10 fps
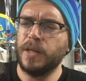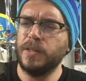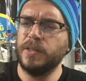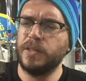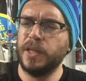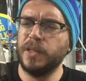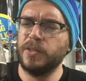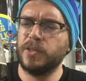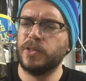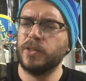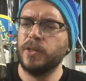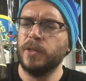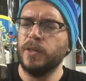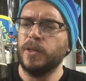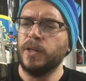Intense,
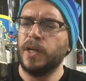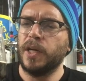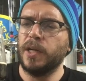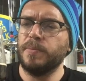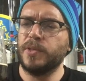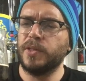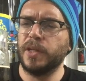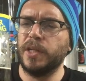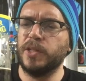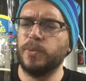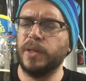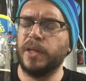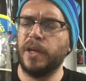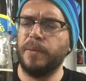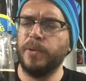sticky sweet
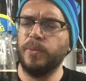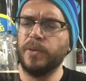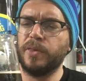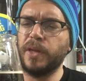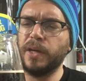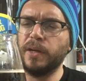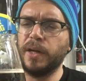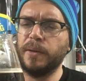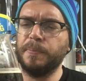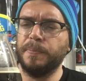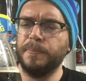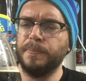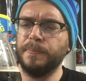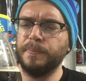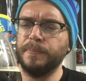caramel with that
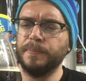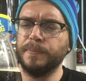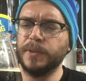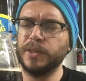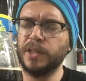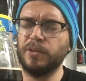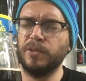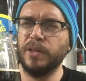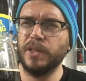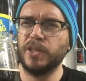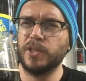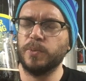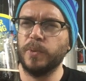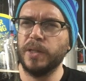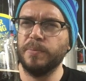just a really
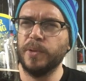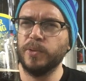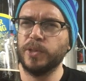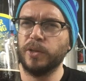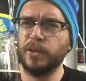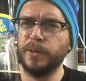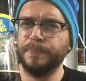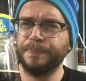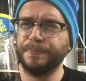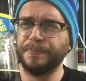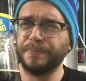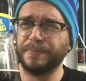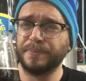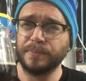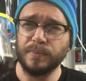sweet milk chocolate.
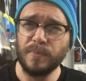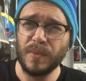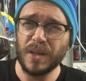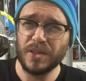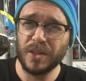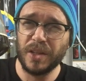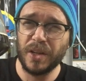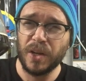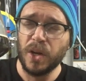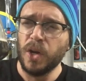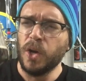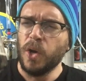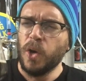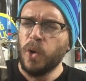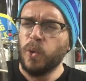So yeah,
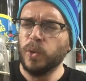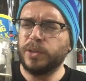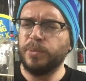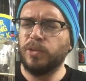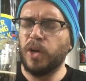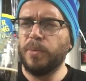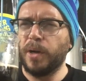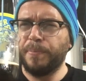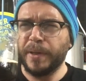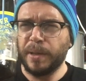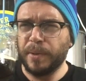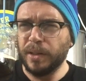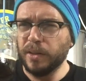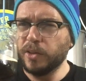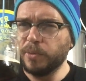awesome aroma. I'm picking up a
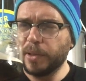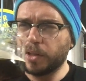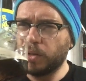little bit of